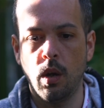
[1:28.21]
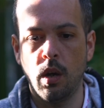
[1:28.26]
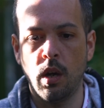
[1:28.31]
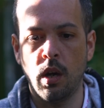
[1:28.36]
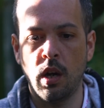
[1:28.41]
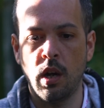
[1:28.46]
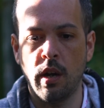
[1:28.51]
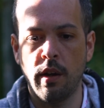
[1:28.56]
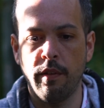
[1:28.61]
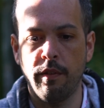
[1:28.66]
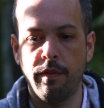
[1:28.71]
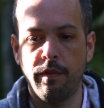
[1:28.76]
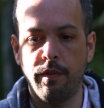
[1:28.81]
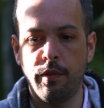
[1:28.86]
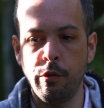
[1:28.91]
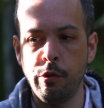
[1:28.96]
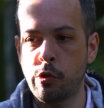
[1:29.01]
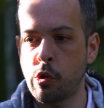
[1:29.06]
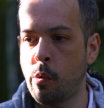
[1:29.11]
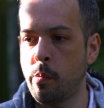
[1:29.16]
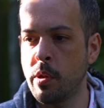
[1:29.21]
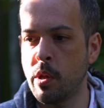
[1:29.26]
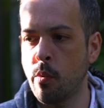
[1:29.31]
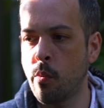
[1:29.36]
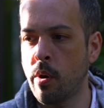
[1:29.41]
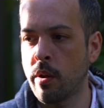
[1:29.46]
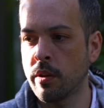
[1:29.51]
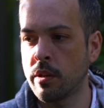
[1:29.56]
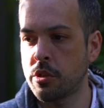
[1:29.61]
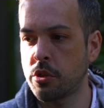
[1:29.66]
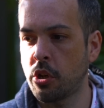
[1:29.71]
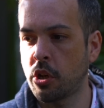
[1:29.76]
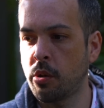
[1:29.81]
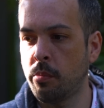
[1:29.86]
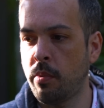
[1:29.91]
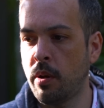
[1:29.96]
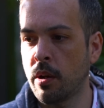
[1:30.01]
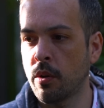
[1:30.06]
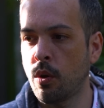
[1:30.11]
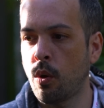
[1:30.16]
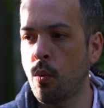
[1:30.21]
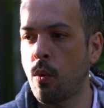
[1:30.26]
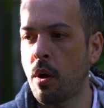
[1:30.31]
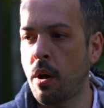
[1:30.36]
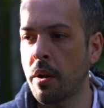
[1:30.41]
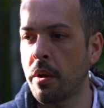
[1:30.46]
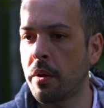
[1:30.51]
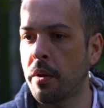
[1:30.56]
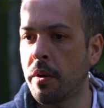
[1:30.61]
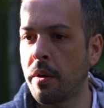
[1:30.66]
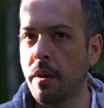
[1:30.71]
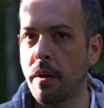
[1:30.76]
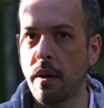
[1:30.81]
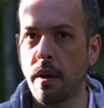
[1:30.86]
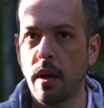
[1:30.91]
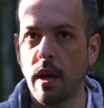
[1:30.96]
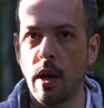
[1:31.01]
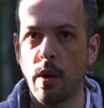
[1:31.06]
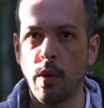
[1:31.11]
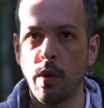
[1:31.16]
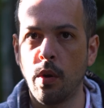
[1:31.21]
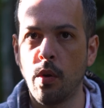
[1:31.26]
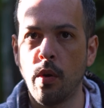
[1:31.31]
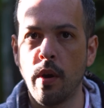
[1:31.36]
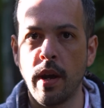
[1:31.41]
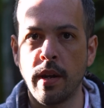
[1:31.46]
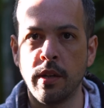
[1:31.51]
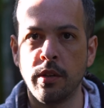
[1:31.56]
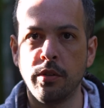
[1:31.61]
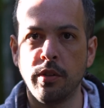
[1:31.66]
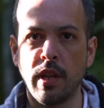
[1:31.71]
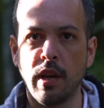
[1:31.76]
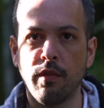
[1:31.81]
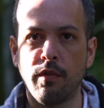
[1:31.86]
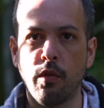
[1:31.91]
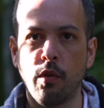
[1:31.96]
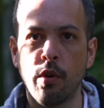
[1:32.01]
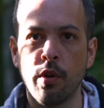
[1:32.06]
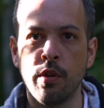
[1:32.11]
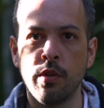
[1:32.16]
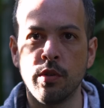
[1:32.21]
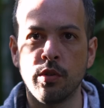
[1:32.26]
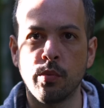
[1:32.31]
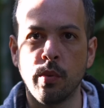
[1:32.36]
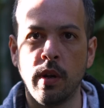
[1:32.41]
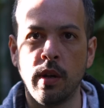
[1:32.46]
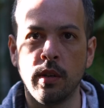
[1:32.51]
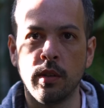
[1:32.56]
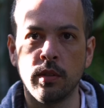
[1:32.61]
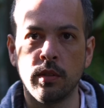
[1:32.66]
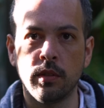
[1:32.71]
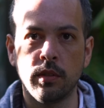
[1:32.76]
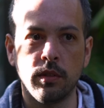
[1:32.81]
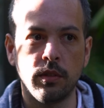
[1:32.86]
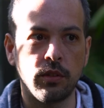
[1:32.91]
If you told me you wanted to chug a bottle of water, I would go ahead and do that for you as well.